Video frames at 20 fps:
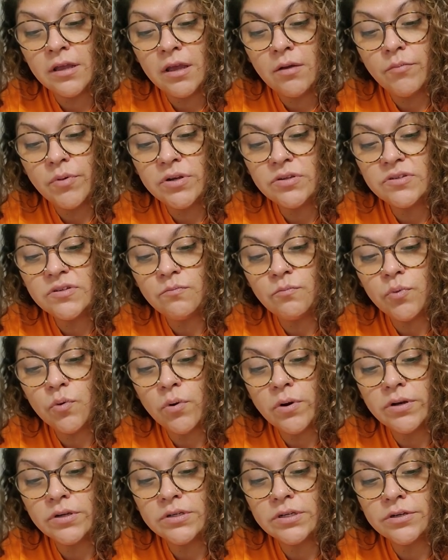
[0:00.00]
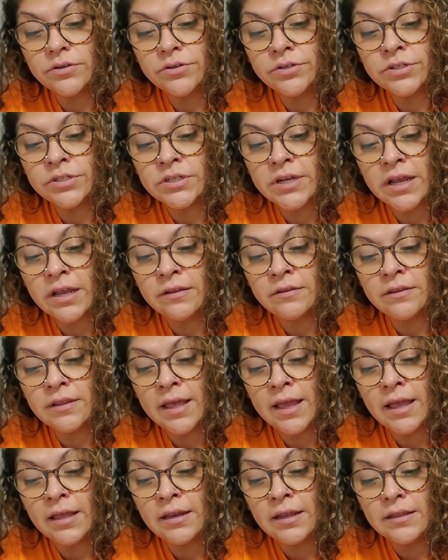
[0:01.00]
but it's important to understand
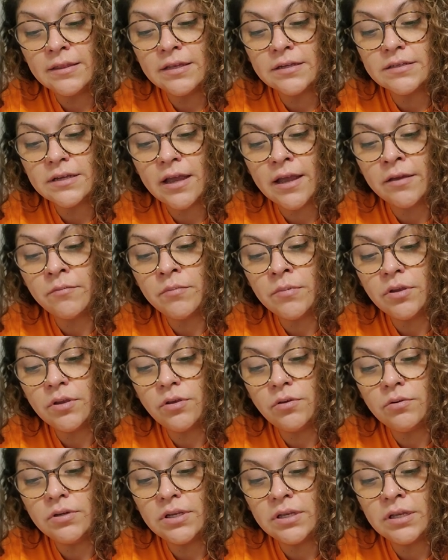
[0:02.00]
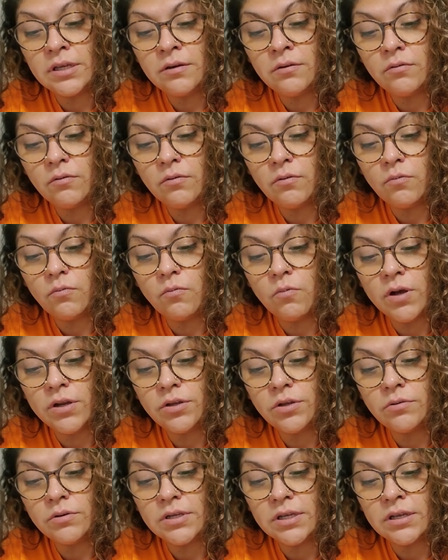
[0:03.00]
that the time you did what
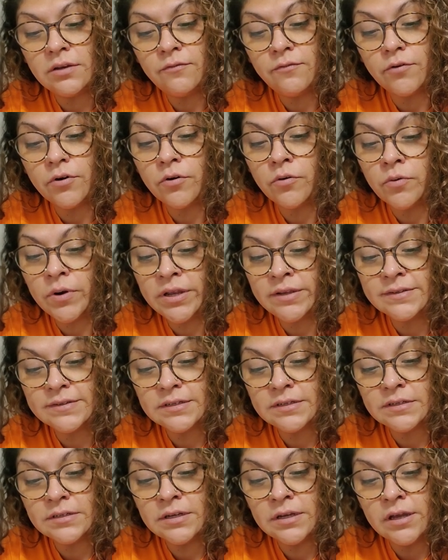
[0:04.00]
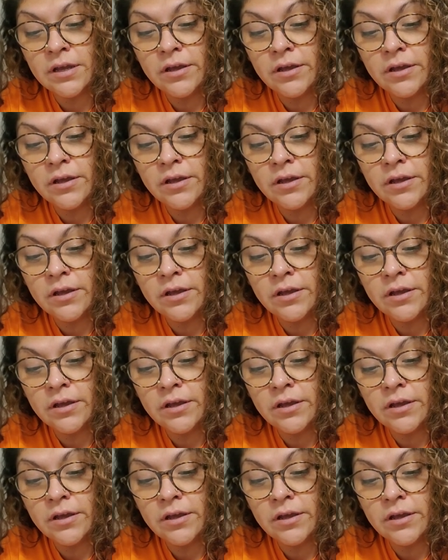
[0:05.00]
you did for a reason.